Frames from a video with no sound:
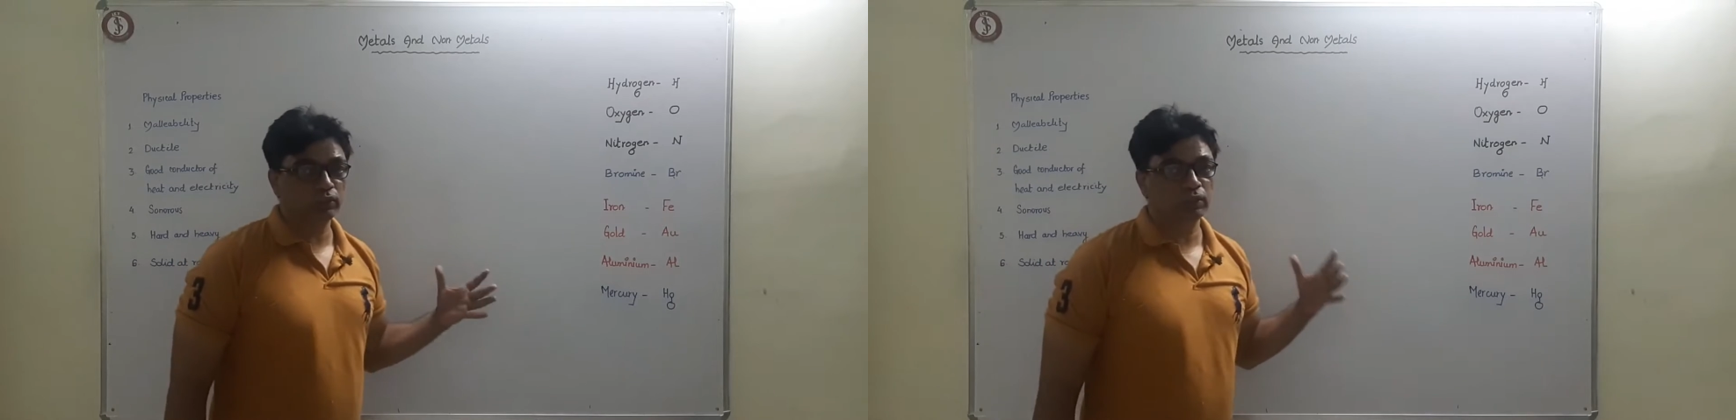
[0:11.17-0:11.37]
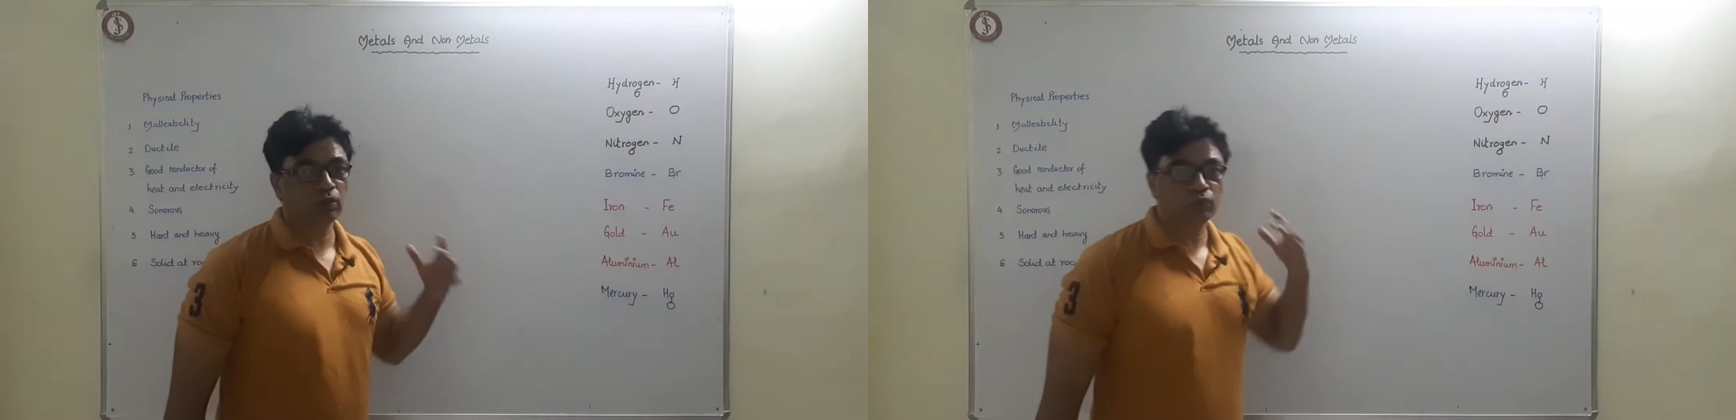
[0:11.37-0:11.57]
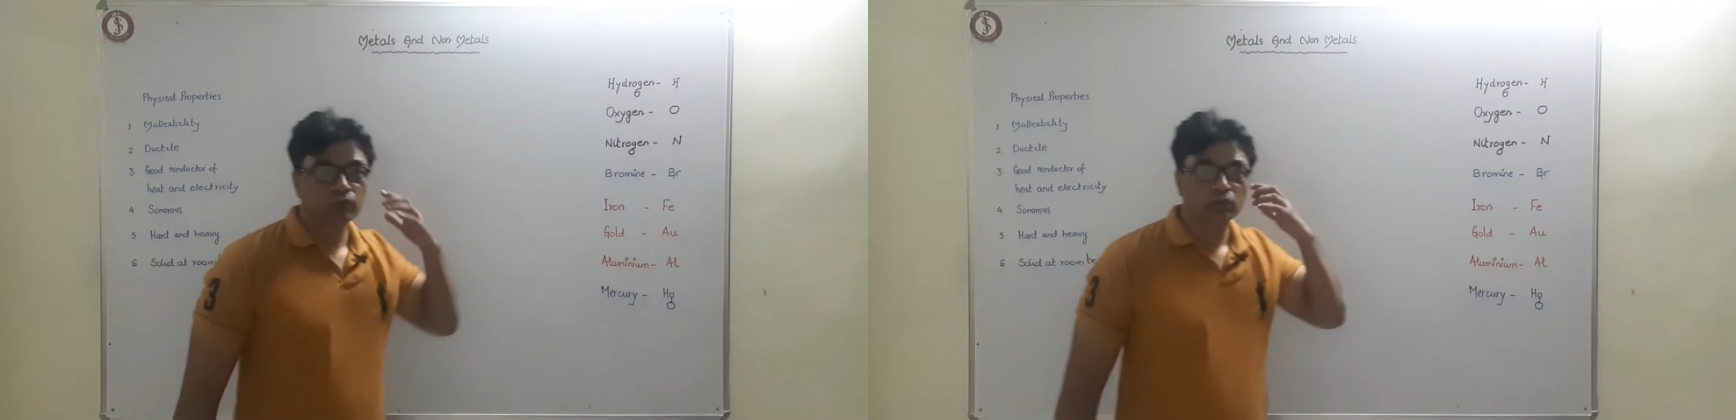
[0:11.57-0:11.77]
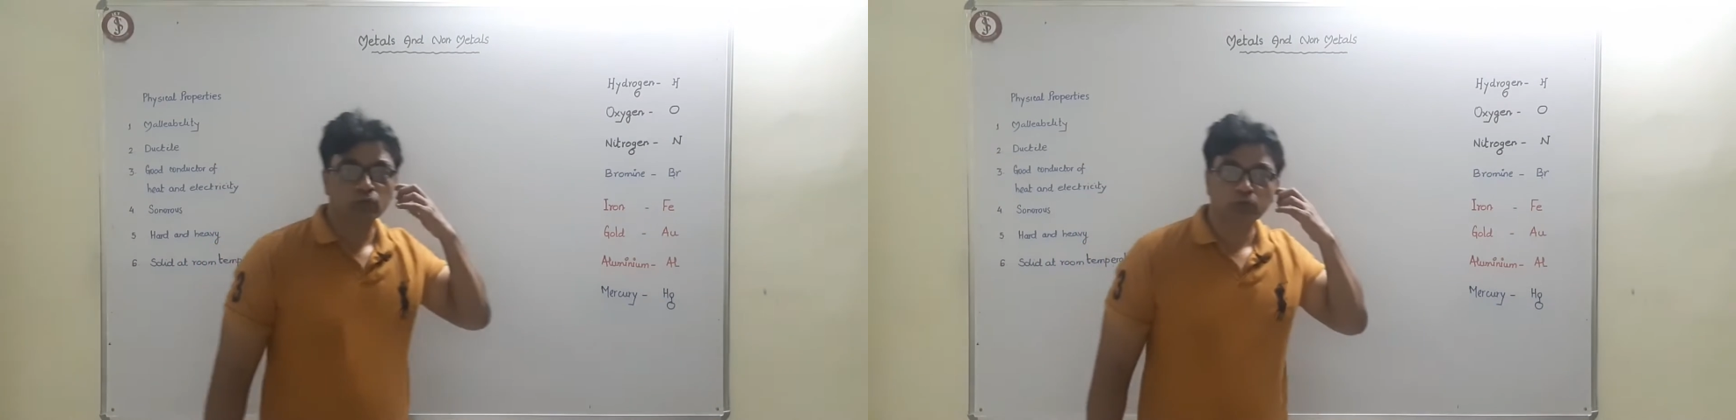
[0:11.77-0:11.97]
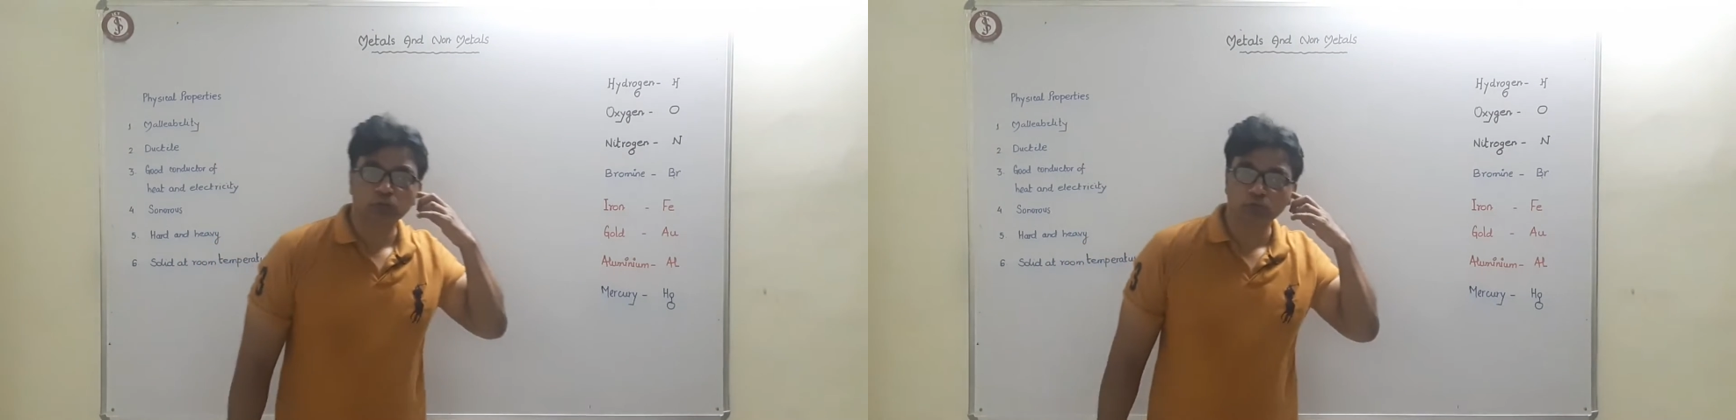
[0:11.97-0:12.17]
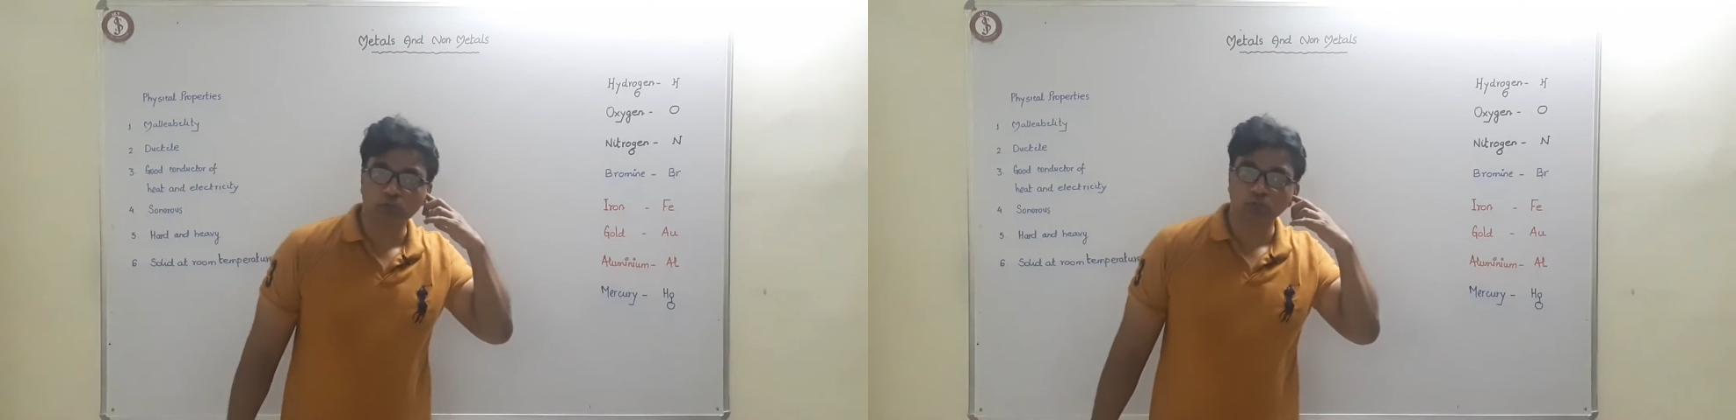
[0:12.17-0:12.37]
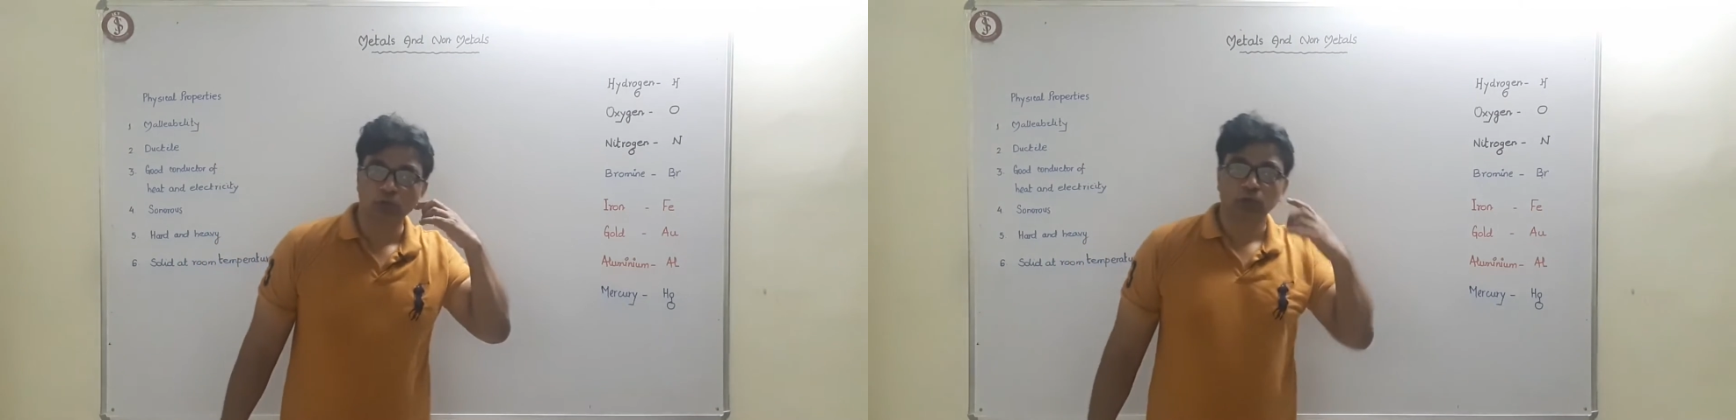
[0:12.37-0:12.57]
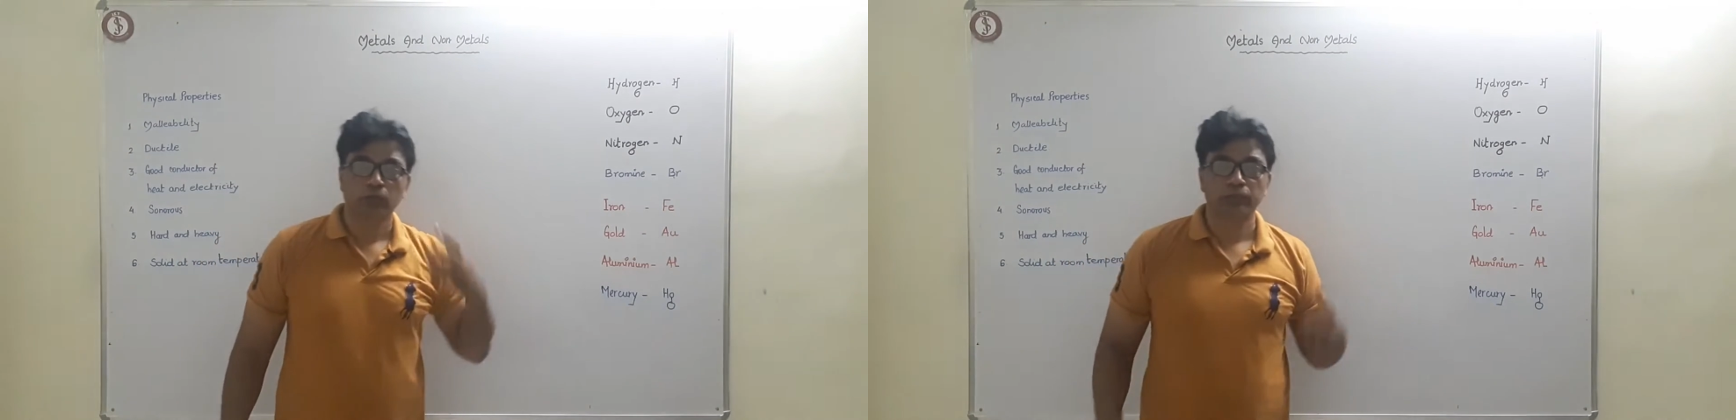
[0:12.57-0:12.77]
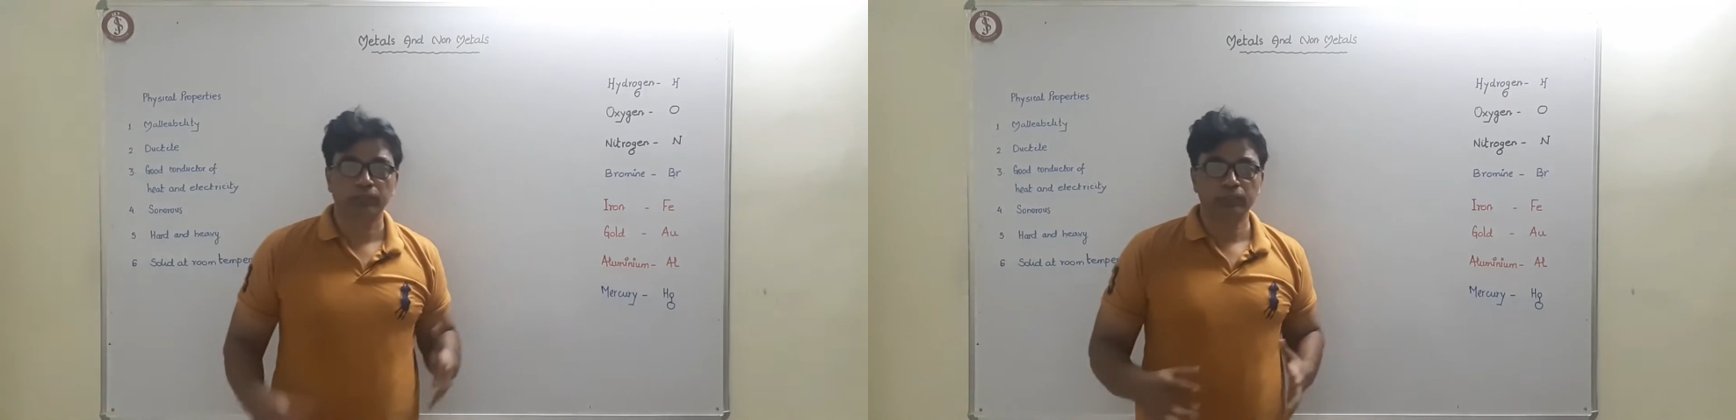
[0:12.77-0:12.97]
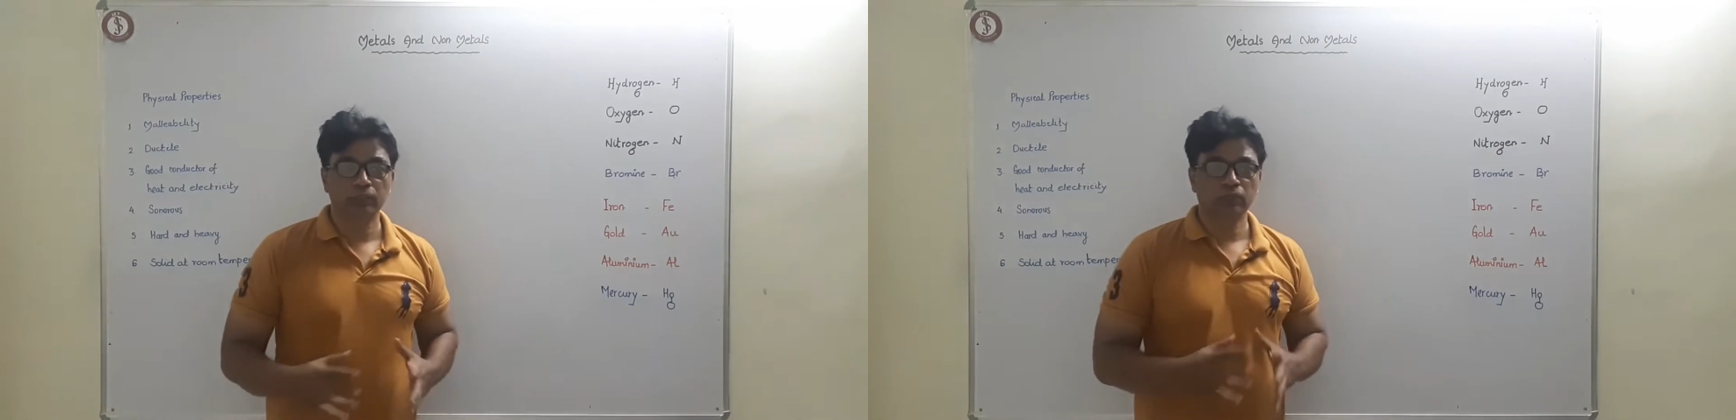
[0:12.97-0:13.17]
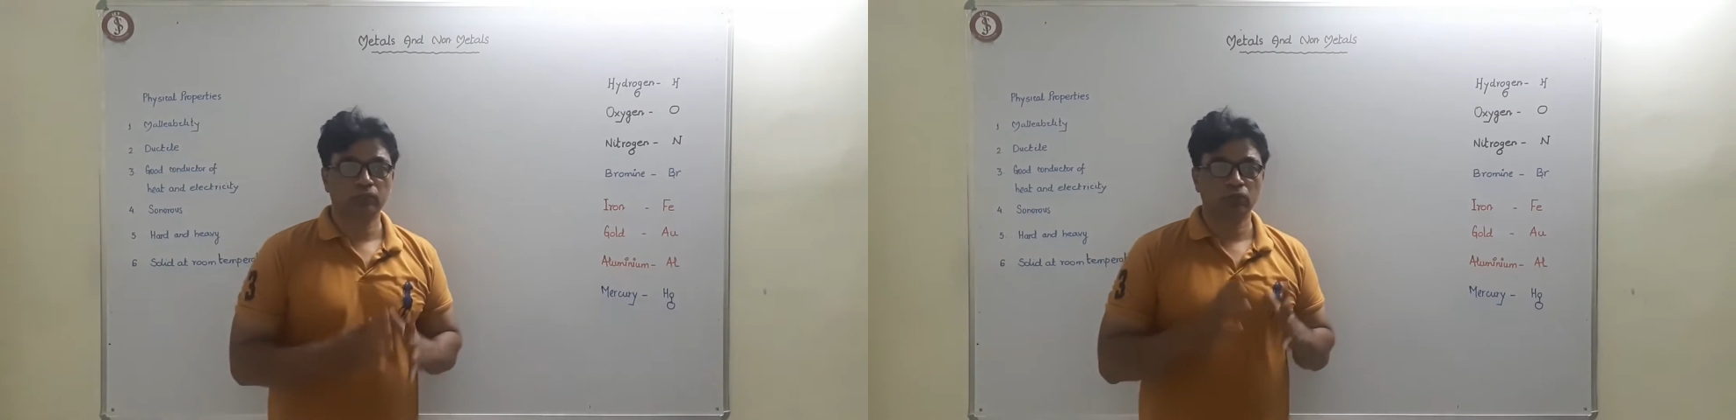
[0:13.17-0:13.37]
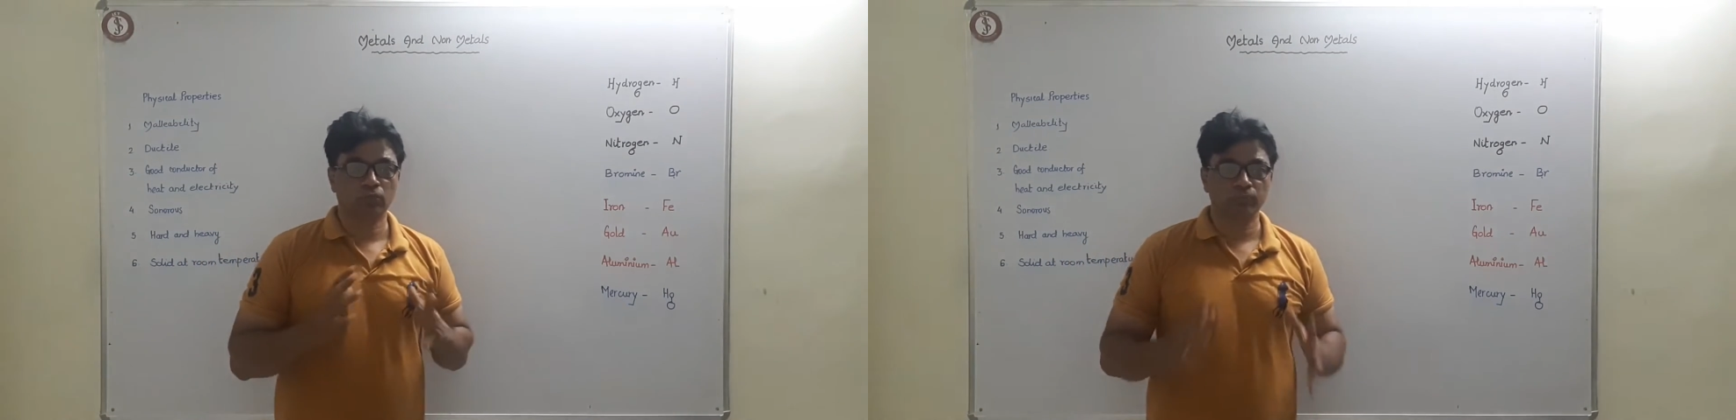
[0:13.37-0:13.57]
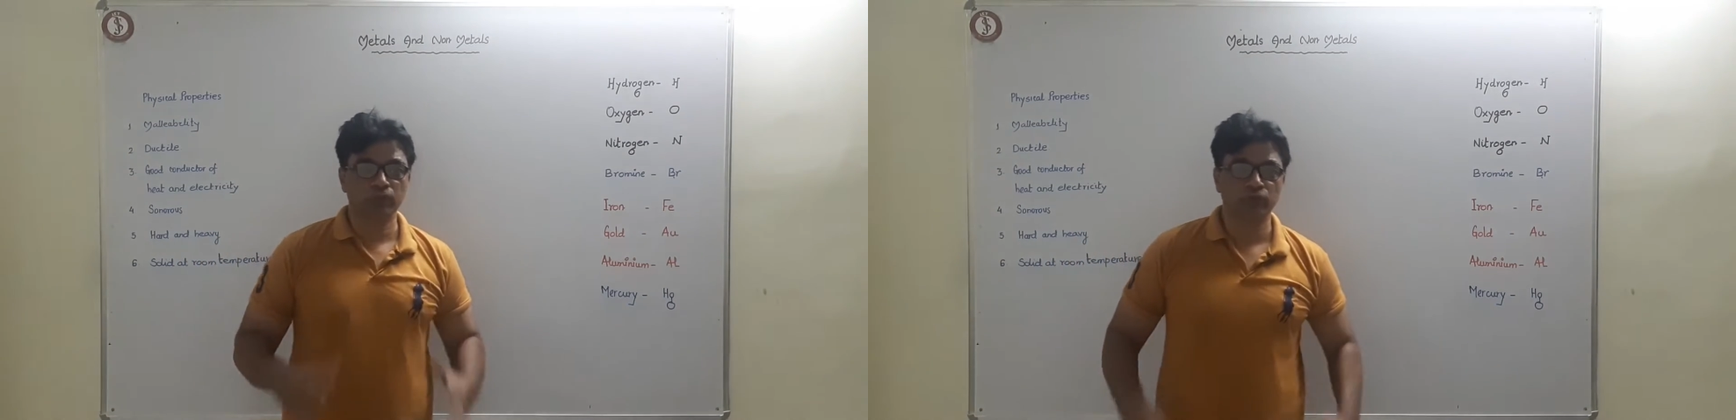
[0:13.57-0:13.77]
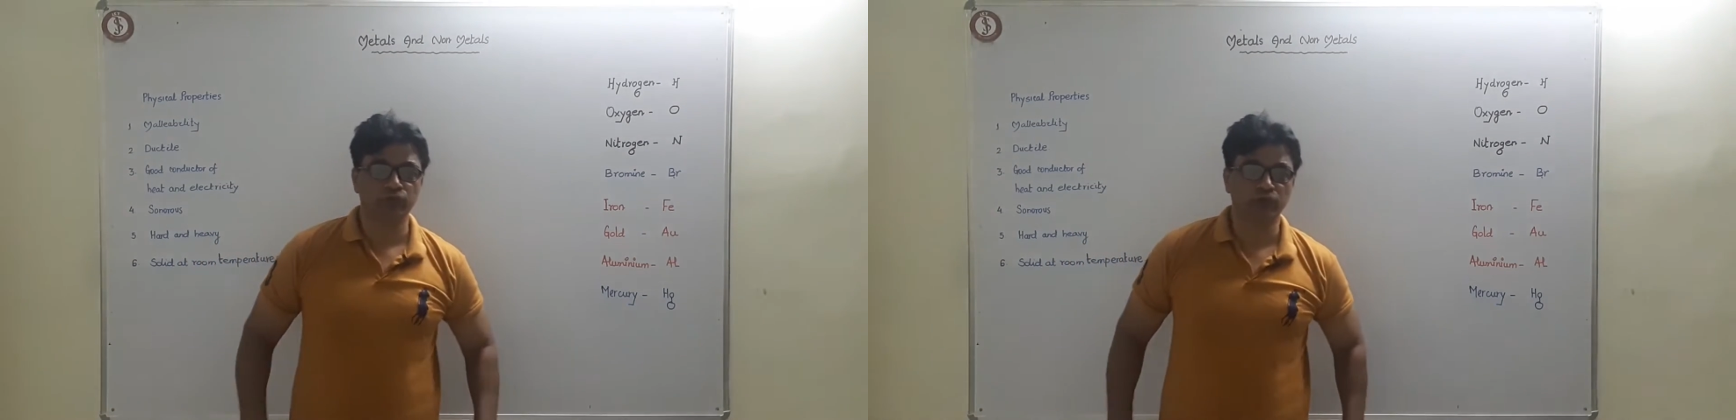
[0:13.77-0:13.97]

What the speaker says: now we are going to deal a topic of